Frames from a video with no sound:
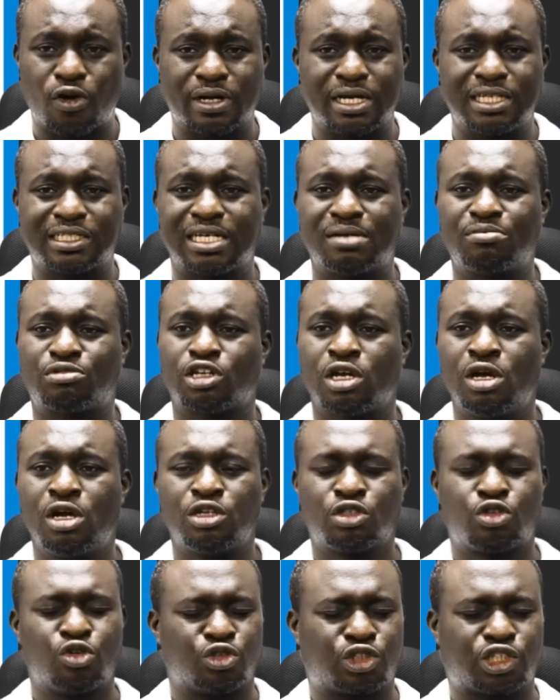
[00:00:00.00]
organisms
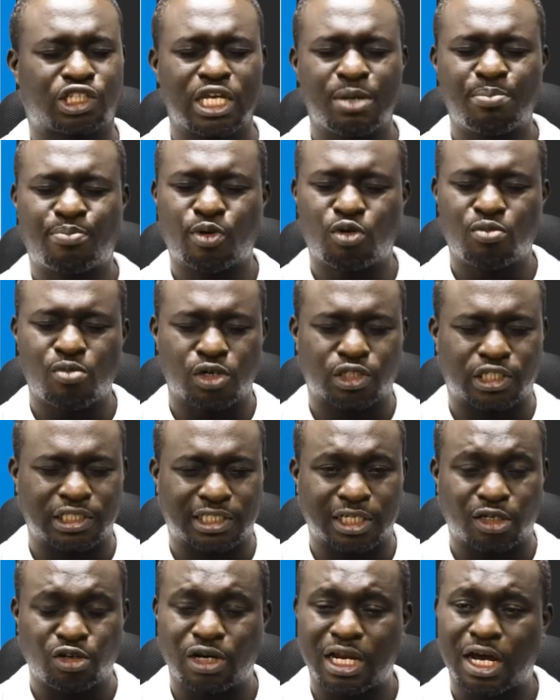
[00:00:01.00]
to simple
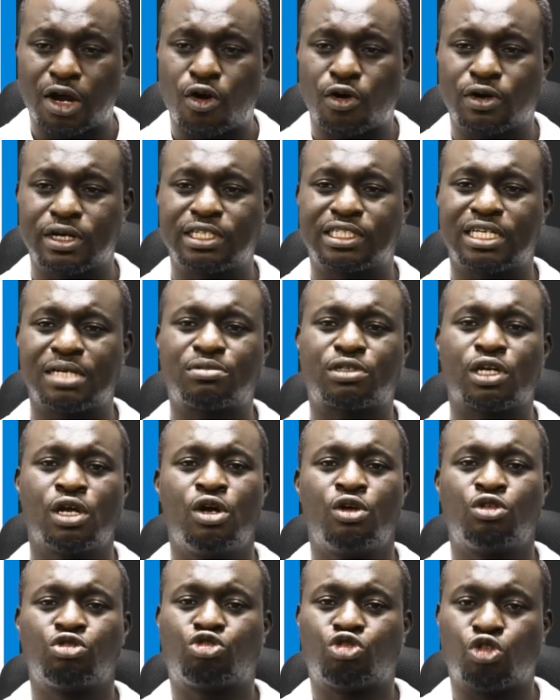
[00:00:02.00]
multicellular organisms
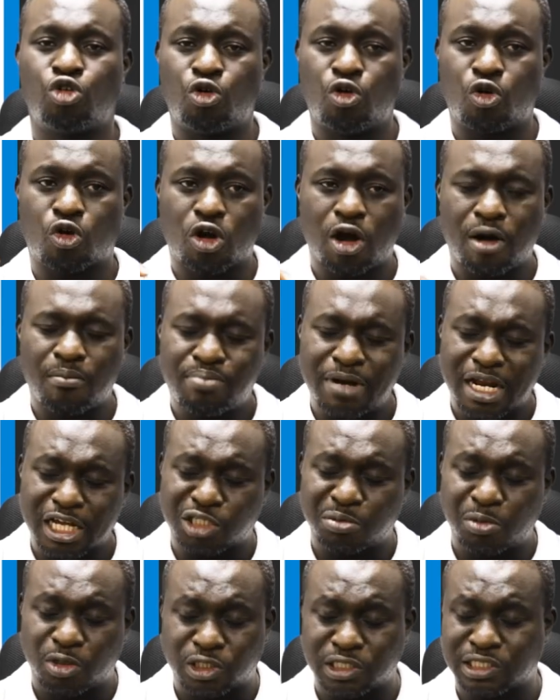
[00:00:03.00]
to
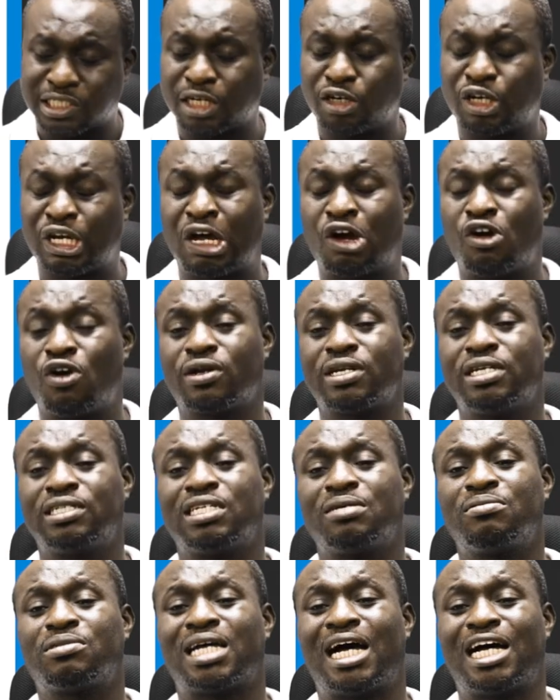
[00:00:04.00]
complex multicellular
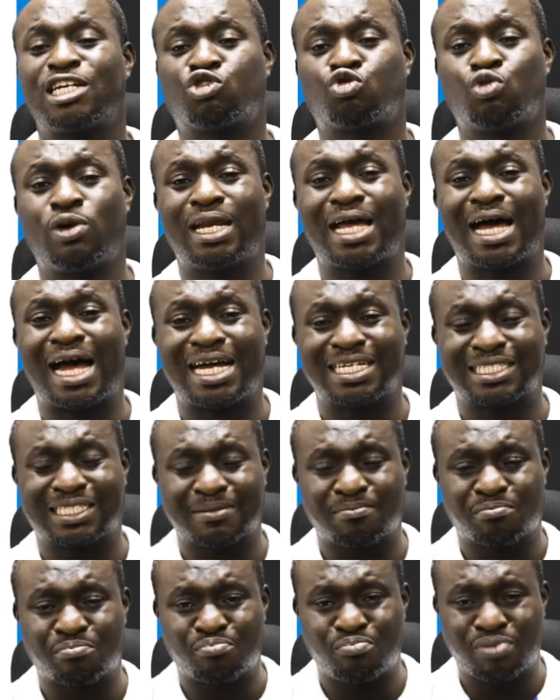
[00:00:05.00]
organisms, as well
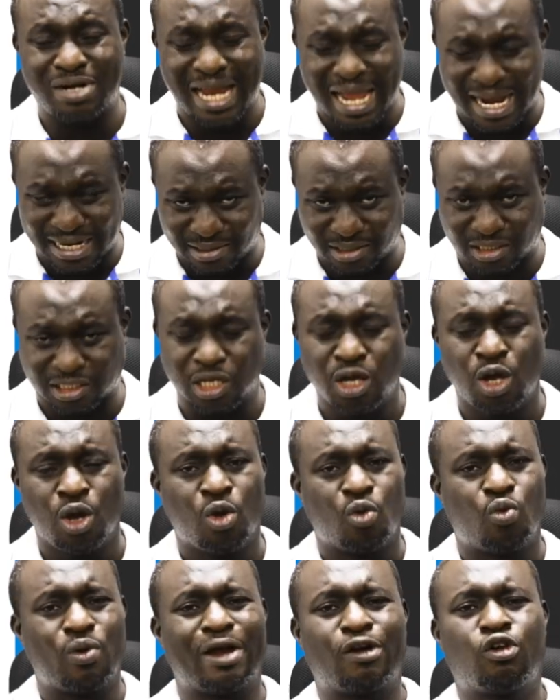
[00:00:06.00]
as plants.
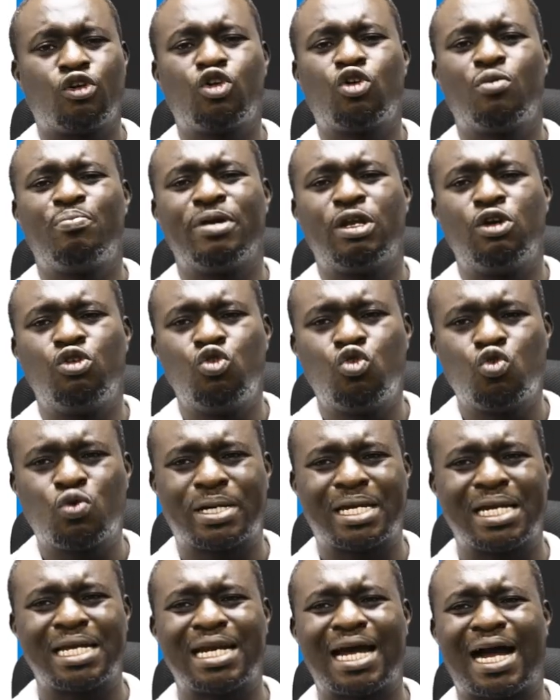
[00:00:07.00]
We're going to be
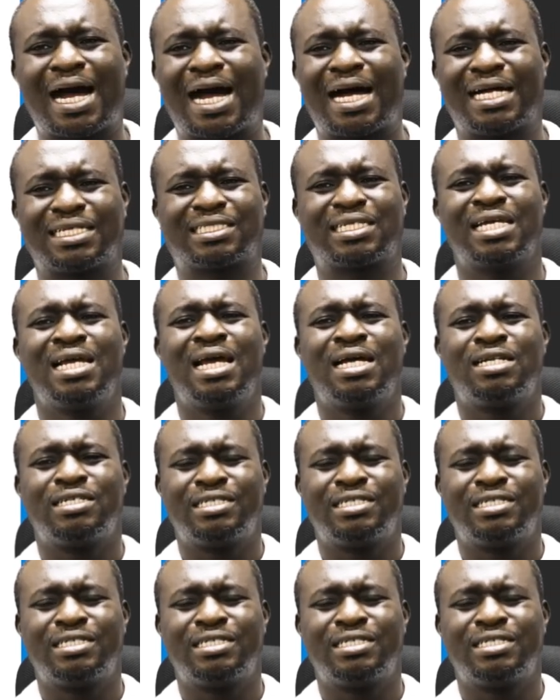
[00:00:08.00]
looking at